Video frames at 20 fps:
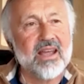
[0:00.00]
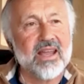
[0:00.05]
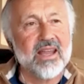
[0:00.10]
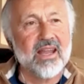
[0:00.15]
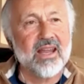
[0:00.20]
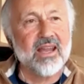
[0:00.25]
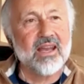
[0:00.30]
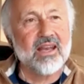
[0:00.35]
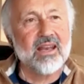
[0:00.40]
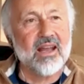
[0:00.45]

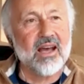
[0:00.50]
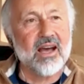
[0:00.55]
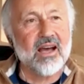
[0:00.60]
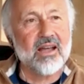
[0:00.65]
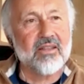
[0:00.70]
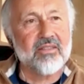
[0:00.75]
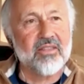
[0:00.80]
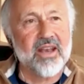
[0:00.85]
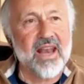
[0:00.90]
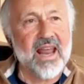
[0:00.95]
in
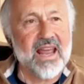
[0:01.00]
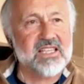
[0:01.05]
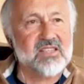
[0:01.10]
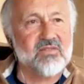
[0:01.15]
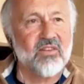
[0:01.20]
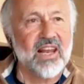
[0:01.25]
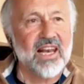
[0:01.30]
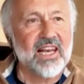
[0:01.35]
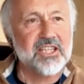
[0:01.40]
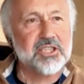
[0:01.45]
the next
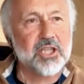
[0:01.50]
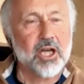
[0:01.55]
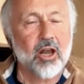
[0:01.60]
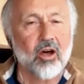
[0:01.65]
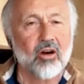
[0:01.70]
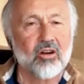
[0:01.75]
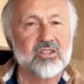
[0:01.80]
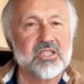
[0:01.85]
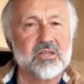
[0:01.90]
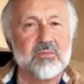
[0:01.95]
village
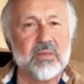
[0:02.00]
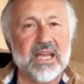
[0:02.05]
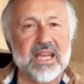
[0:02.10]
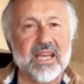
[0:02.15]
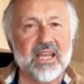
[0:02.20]
along to me